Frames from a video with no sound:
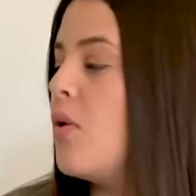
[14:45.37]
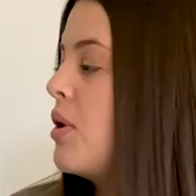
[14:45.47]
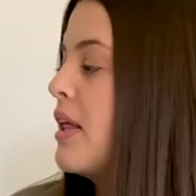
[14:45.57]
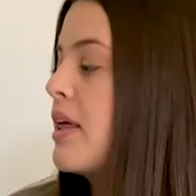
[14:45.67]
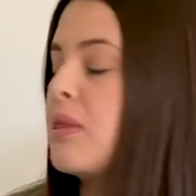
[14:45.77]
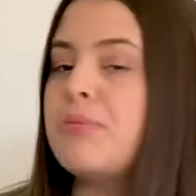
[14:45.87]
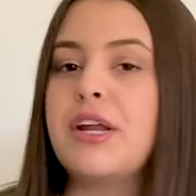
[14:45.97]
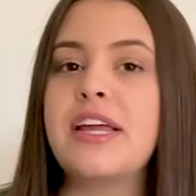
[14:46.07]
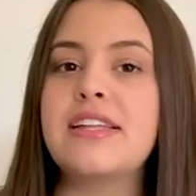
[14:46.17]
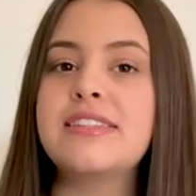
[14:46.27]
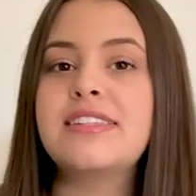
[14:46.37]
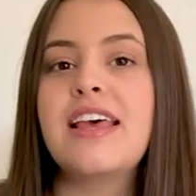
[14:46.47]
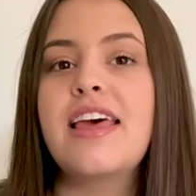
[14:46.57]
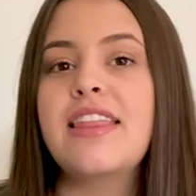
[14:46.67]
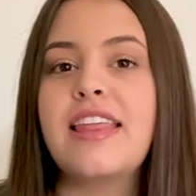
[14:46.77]
or like the brands
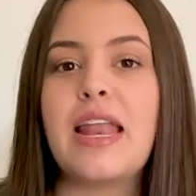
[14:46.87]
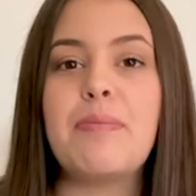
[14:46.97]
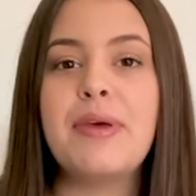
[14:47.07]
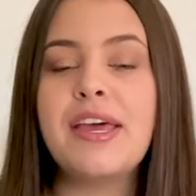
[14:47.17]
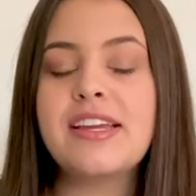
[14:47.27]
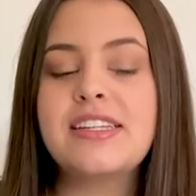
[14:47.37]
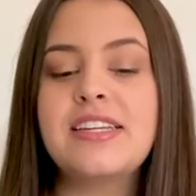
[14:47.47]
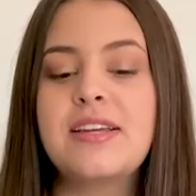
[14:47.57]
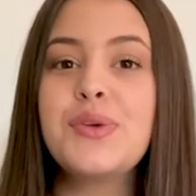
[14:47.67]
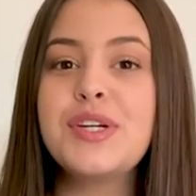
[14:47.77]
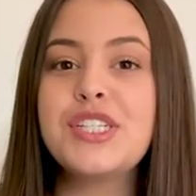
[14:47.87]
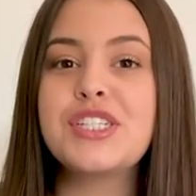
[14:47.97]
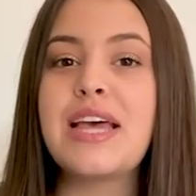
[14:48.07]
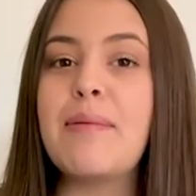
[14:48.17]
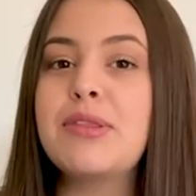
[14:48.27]
that I picked, you can
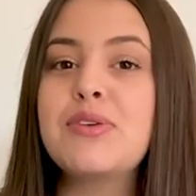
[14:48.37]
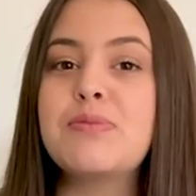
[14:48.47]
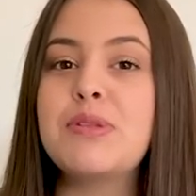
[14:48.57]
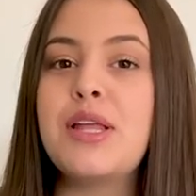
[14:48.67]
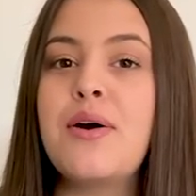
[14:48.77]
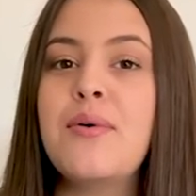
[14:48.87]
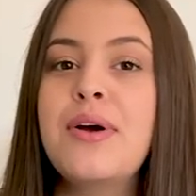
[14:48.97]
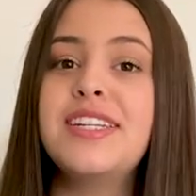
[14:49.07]
just comment those below.